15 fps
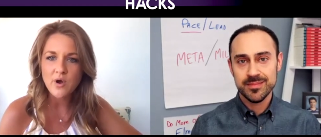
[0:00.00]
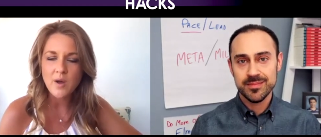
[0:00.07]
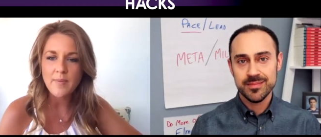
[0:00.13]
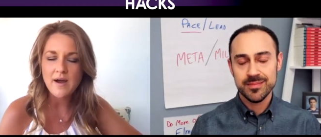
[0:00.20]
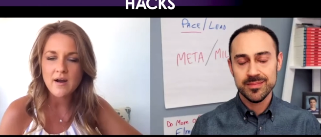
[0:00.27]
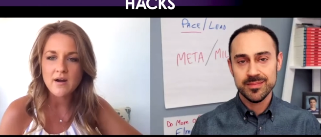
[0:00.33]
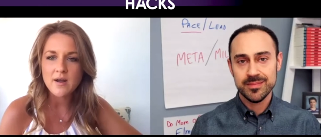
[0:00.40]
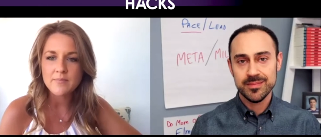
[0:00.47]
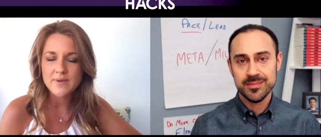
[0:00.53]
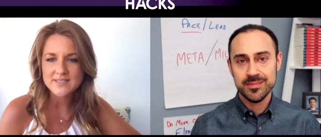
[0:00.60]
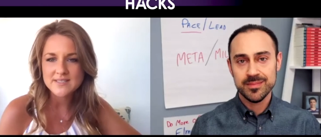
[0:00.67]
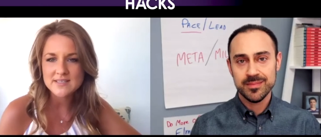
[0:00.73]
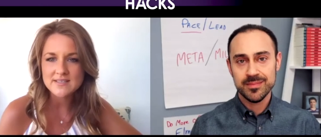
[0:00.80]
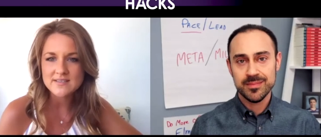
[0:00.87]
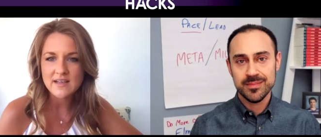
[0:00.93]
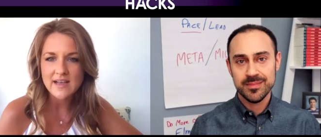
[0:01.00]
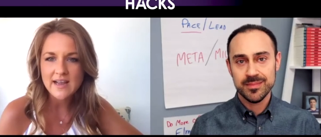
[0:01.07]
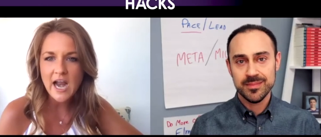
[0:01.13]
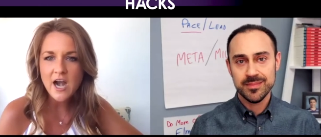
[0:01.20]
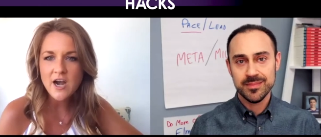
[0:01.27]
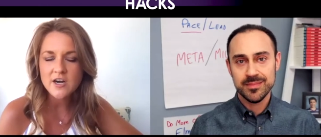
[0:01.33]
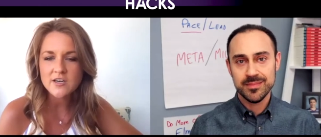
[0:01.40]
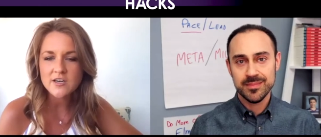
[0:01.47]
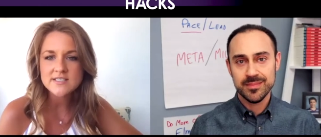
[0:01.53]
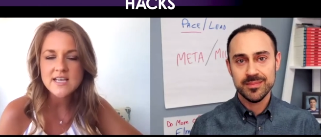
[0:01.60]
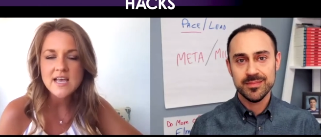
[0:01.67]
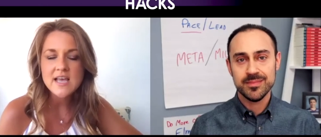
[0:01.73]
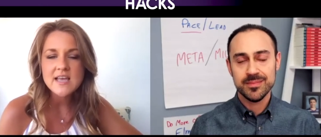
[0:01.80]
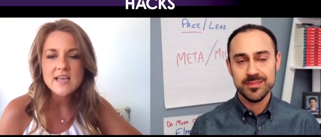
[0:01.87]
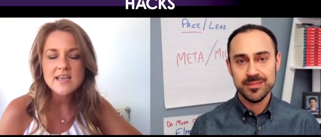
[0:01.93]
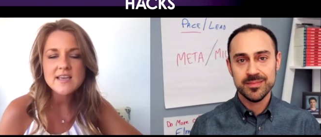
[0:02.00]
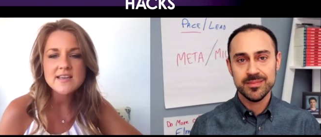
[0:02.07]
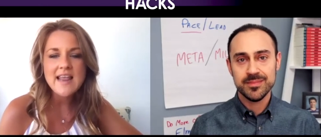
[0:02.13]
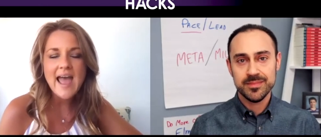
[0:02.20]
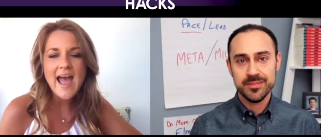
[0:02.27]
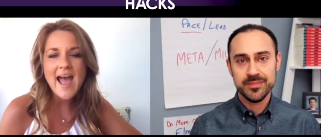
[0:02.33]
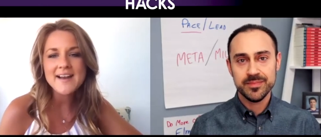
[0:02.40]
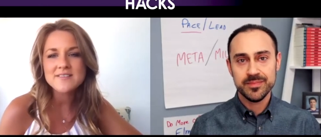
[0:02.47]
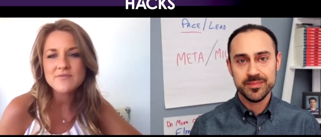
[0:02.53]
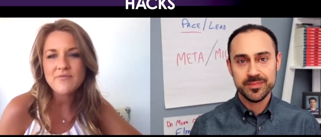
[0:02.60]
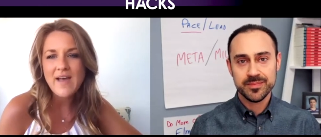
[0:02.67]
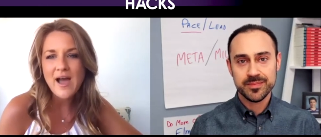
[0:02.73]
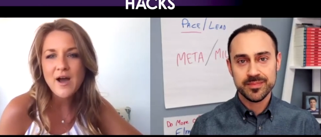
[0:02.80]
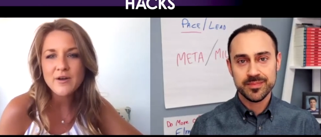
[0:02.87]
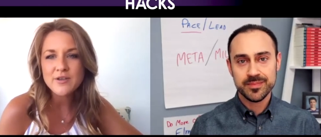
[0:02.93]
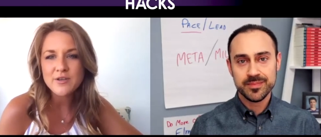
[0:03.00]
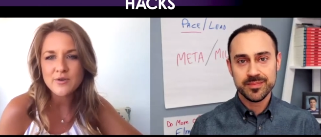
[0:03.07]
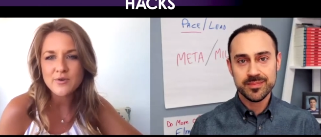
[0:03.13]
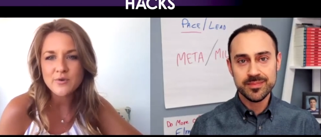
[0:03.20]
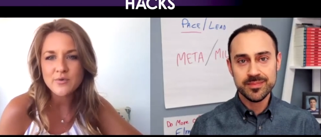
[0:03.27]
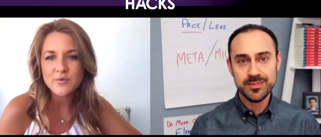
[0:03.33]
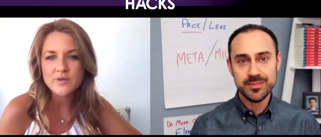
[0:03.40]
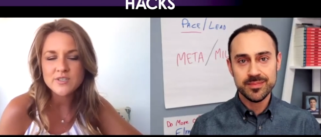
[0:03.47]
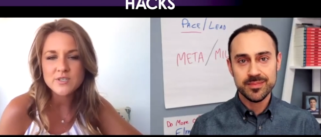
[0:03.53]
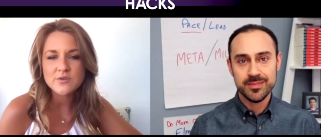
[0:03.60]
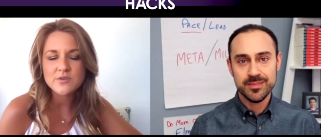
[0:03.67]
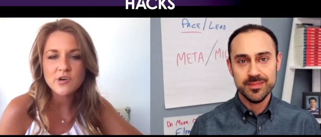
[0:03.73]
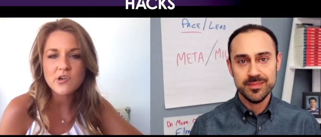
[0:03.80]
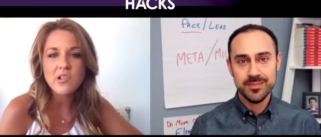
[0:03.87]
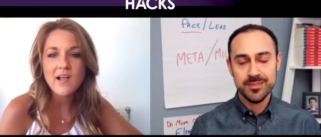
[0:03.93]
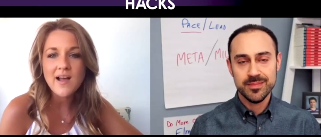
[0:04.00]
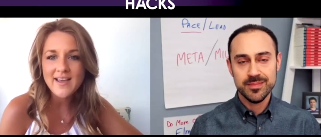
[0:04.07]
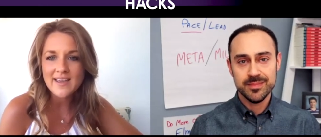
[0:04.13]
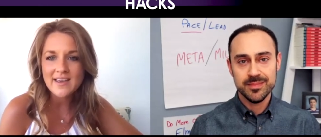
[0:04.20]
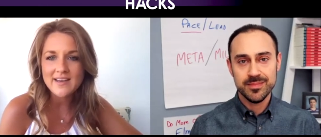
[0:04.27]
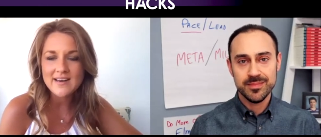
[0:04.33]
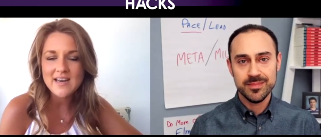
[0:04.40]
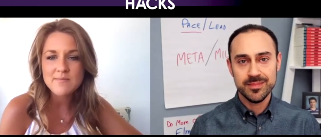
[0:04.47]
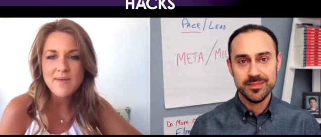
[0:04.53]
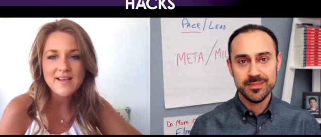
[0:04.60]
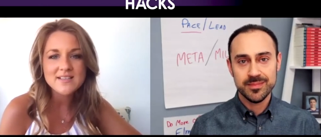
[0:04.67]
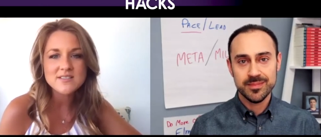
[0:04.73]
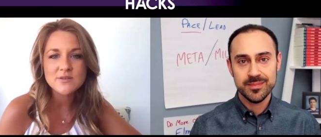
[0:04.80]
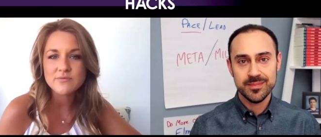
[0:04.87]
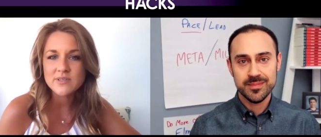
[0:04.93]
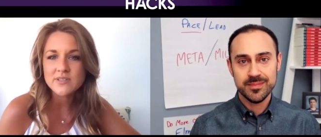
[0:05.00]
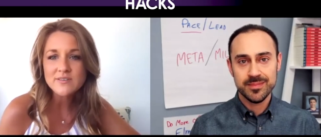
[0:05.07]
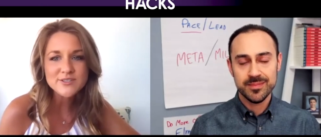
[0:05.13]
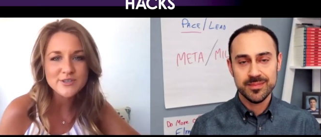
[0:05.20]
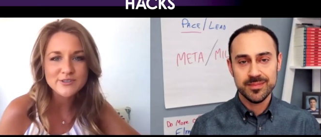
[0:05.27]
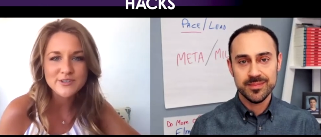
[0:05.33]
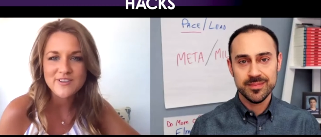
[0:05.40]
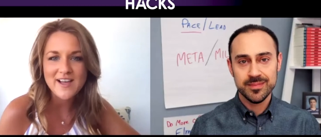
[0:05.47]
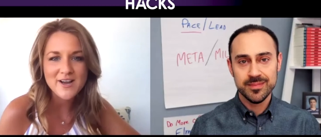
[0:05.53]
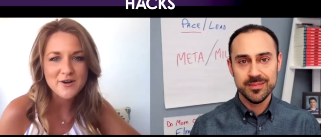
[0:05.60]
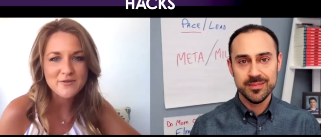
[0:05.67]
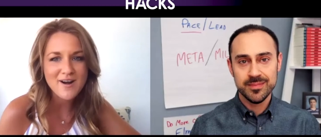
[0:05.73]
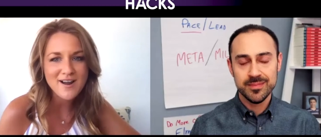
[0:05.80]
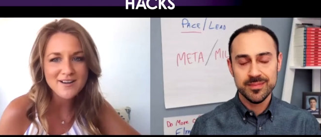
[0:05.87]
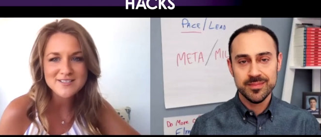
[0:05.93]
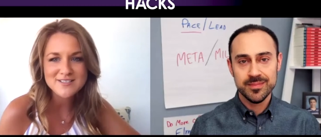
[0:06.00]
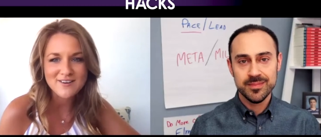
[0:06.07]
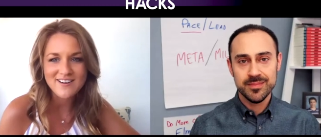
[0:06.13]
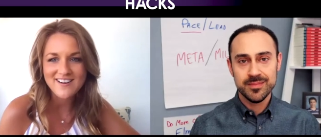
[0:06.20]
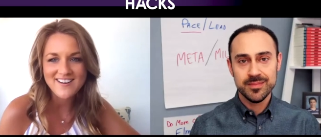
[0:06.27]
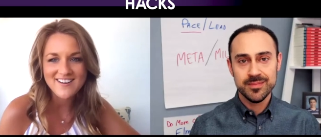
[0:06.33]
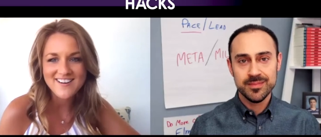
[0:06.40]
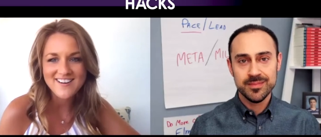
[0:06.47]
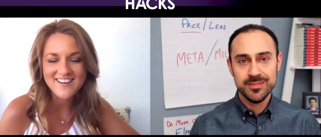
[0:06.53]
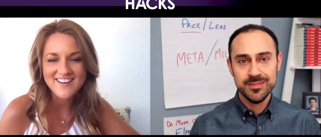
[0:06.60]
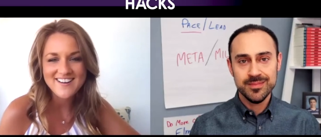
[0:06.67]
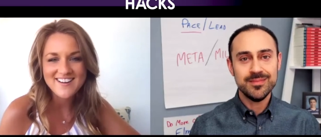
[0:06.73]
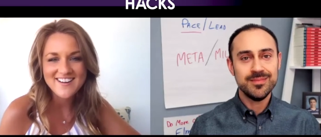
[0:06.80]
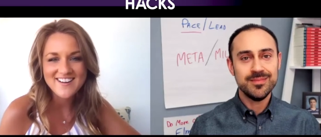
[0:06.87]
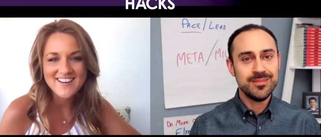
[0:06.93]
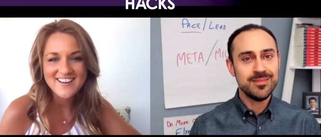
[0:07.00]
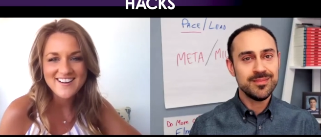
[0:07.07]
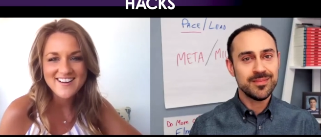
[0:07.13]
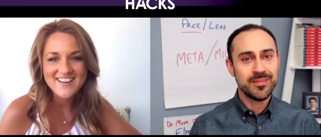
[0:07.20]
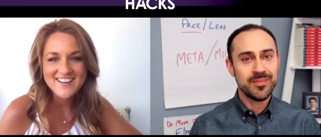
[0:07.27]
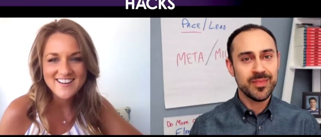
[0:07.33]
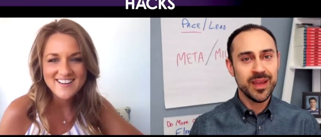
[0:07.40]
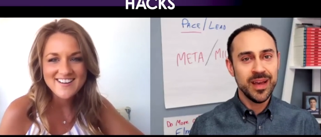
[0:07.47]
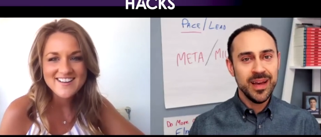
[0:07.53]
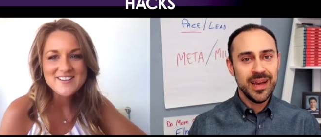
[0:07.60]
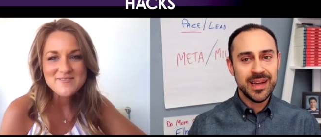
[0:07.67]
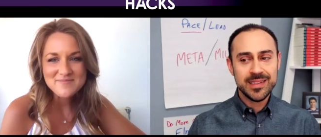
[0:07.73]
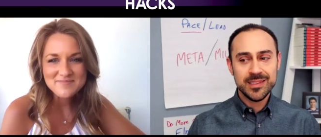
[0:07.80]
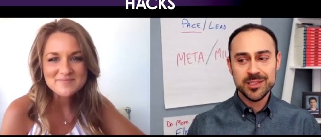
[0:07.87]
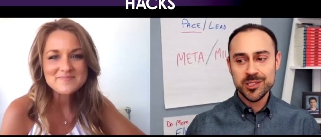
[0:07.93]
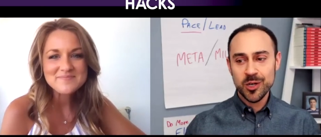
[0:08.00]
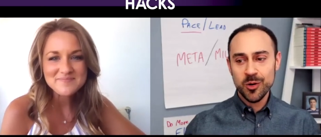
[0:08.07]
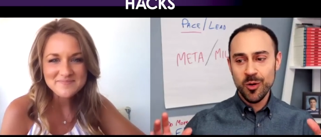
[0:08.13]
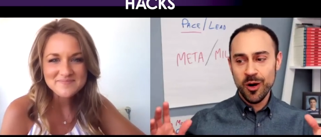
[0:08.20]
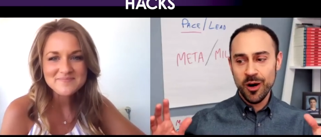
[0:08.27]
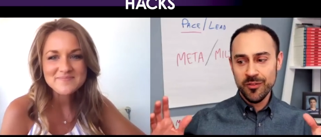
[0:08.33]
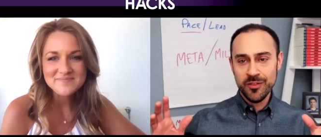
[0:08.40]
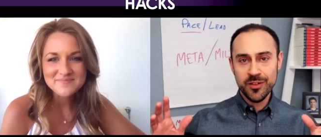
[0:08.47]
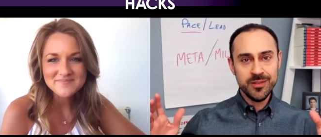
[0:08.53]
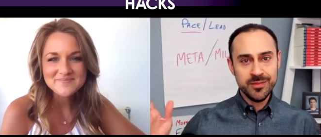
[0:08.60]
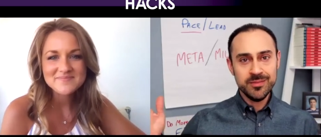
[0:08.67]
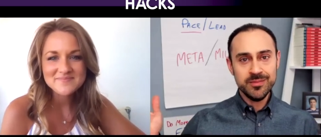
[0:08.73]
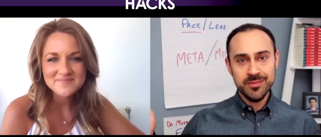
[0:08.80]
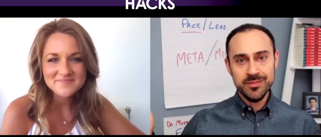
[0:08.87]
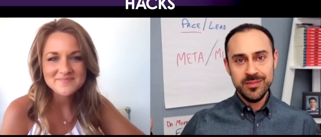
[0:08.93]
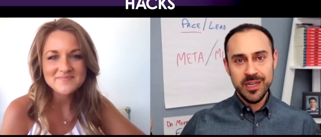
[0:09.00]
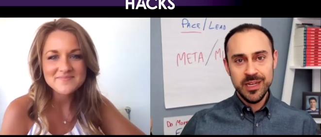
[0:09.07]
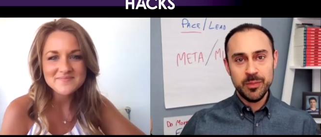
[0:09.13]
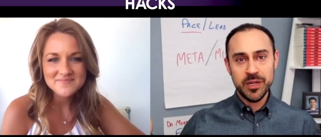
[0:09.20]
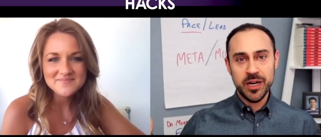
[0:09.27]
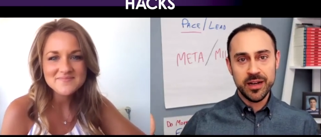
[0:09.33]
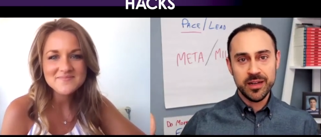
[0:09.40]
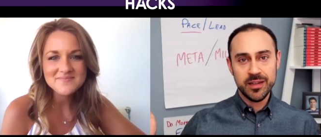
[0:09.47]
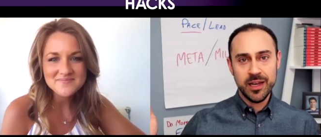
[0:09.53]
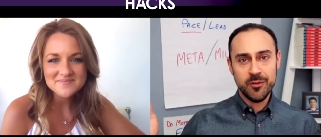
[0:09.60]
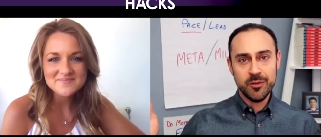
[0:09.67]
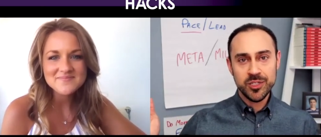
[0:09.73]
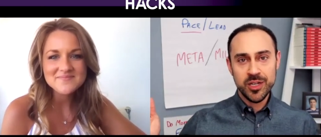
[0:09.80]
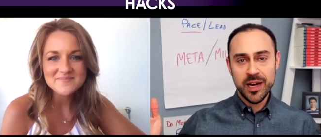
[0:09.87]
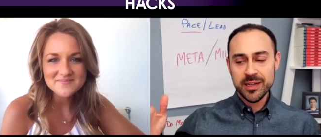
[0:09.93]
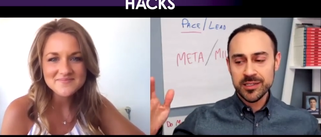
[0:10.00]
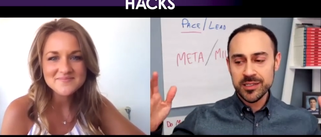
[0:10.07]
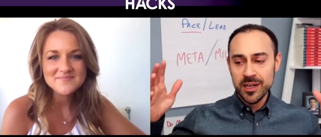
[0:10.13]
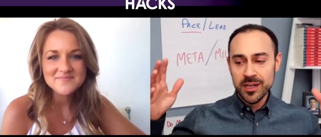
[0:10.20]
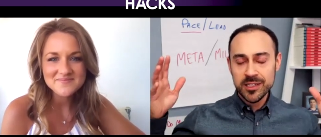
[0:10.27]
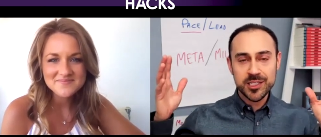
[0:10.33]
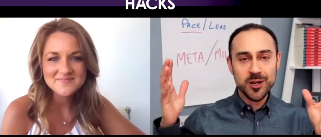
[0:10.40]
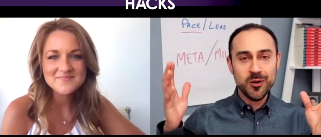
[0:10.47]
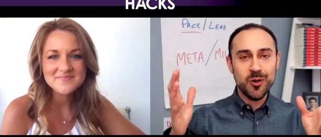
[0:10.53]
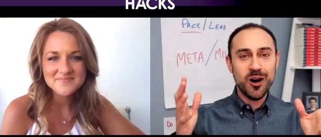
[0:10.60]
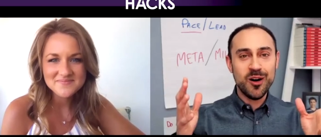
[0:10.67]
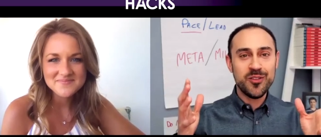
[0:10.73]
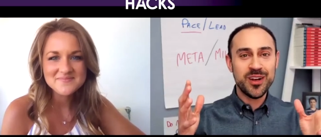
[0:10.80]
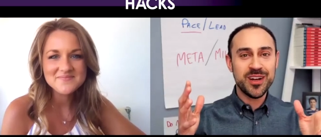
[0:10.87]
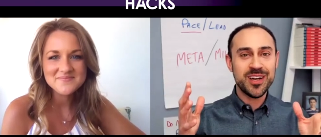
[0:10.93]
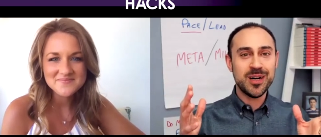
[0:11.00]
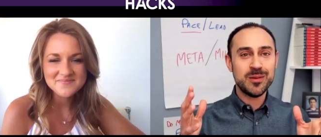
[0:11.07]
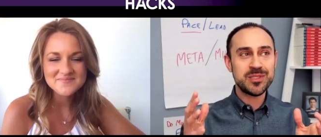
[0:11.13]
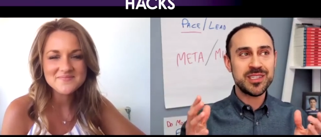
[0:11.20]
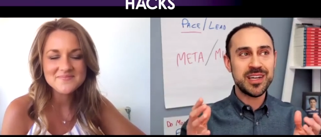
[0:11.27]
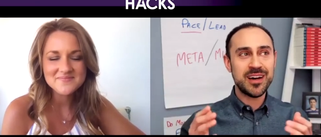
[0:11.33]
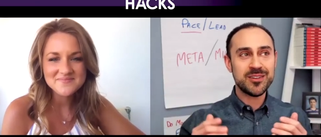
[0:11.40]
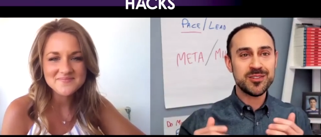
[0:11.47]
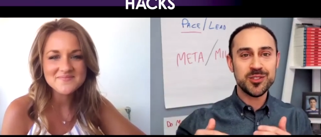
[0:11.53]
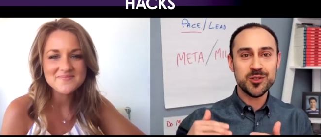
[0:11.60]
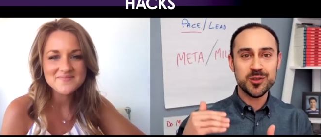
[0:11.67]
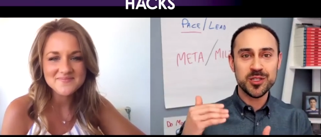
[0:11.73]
Speaker 1: about a business like ours, it adds value to their client and it makes the realtor look like a rock
Speaker 2: star. Mm-hmm. And so often, hypnotic language hacks, so often it comes down to the